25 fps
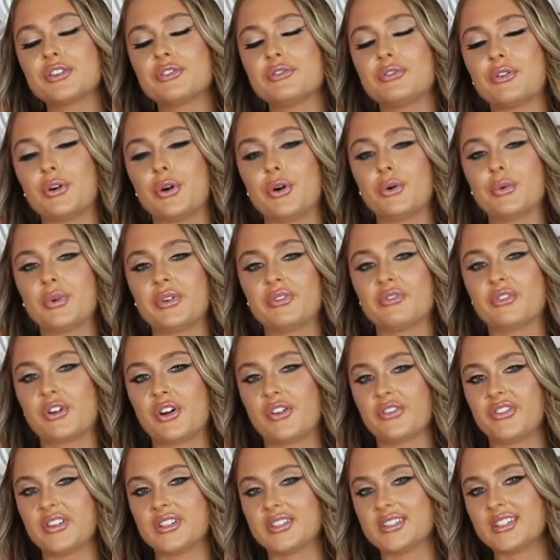of all, we've
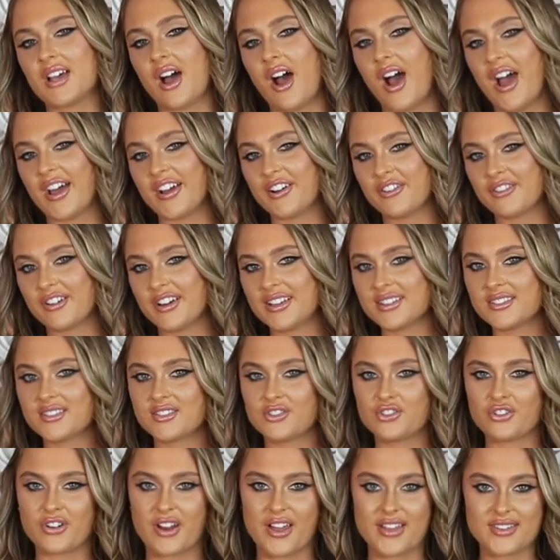got the
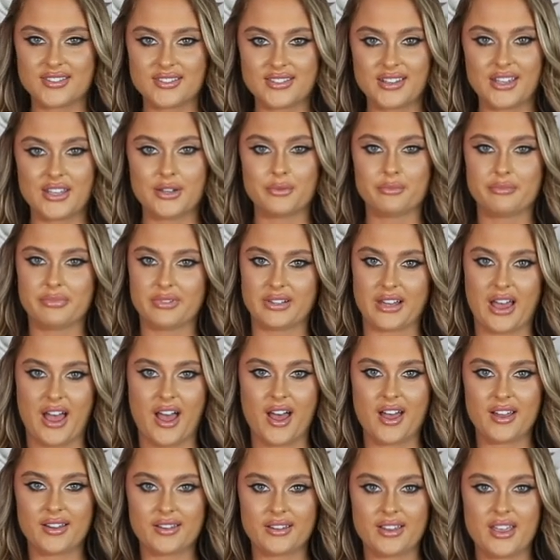Tigress Dress in
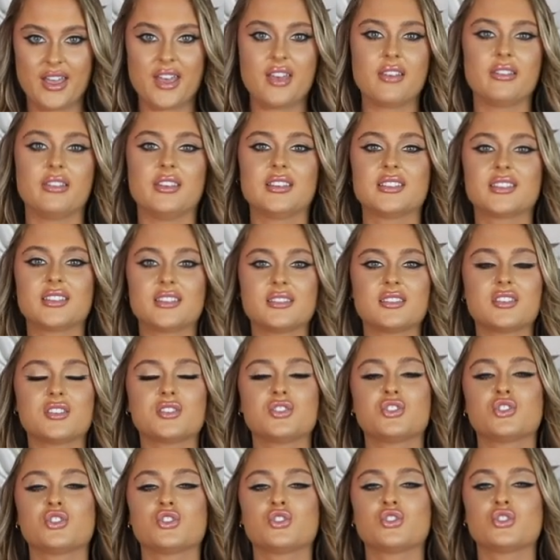black. This is
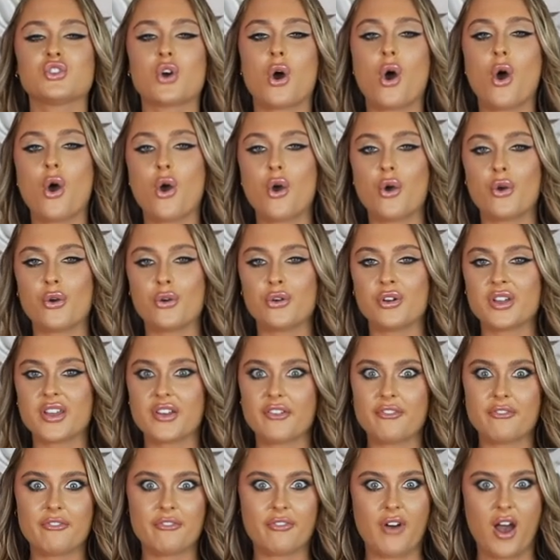so
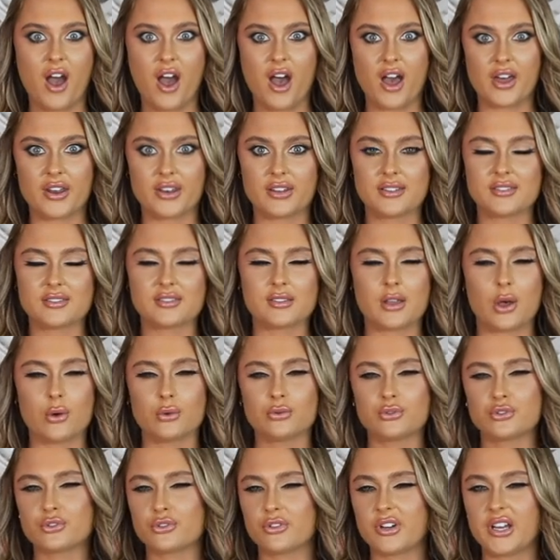fun,
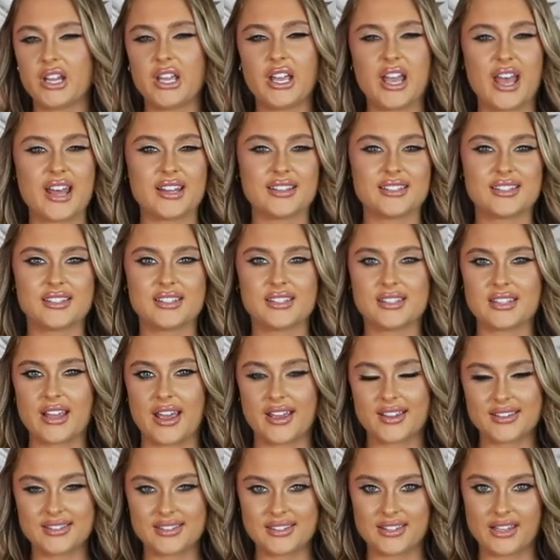sultry and
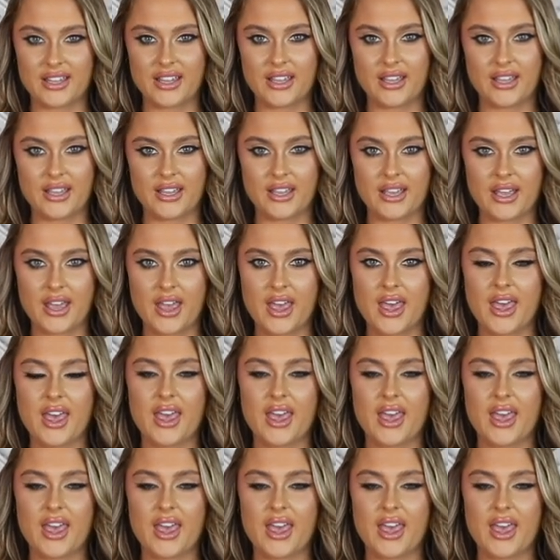sexy.